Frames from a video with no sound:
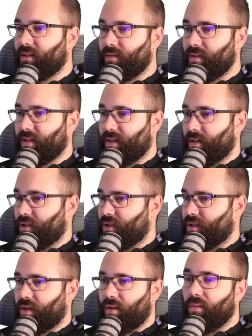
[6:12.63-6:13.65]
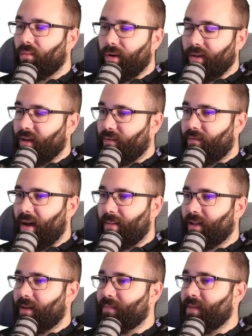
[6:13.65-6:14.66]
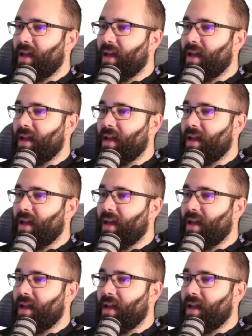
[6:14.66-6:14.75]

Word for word: So it's a, just a working family.